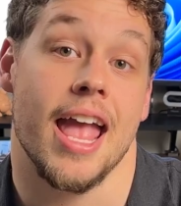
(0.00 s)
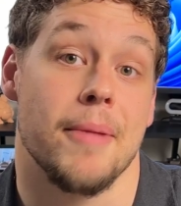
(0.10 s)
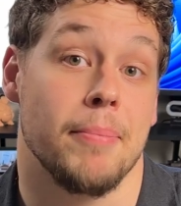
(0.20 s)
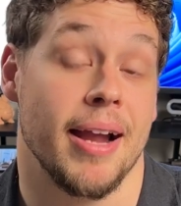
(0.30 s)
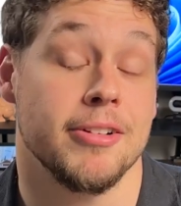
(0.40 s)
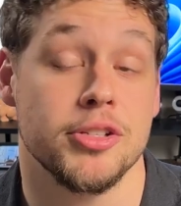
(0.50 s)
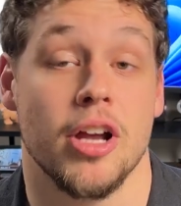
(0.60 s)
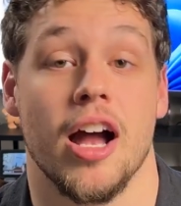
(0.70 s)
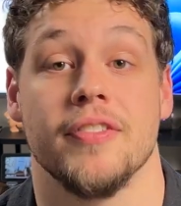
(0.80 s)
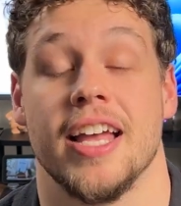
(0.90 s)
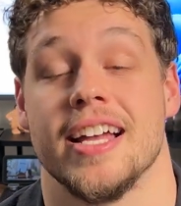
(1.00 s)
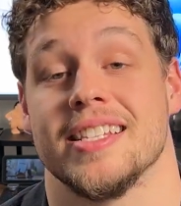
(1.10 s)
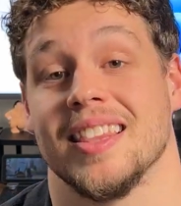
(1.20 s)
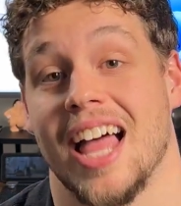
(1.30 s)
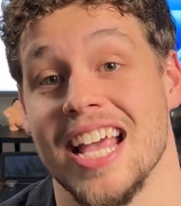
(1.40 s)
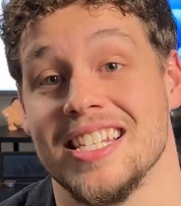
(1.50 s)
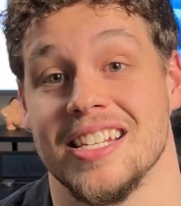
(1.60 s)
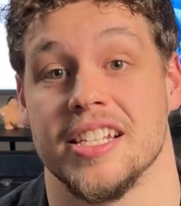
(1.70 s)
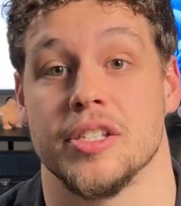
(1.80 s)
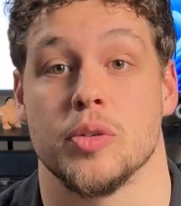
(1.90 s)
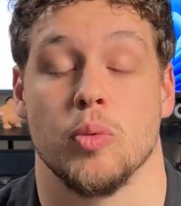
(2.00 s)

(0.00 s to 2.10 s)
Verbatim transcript: And Microsoft has licensed